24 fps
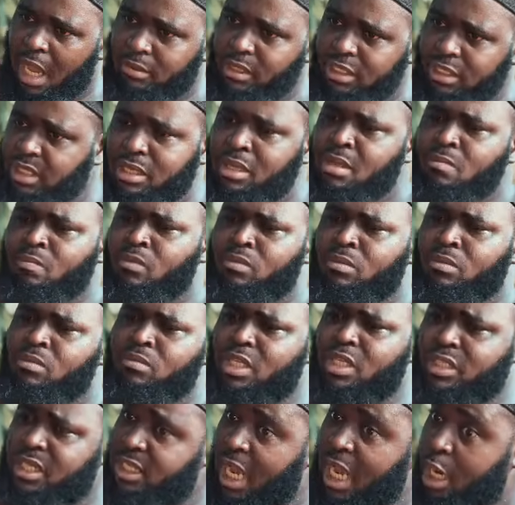And
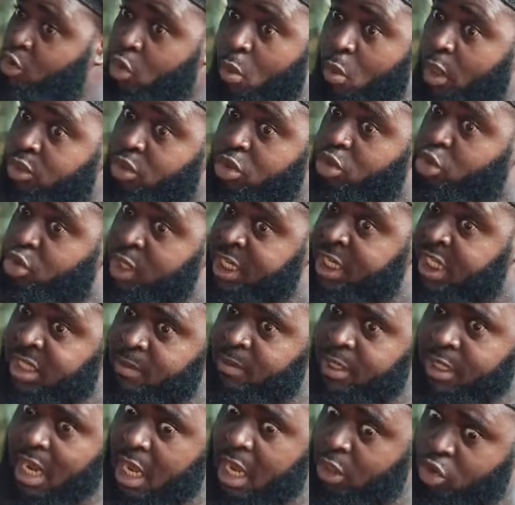this is how you want to
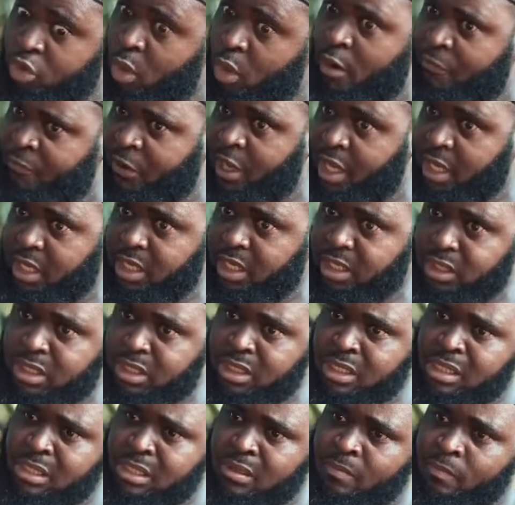treat me now you're of age.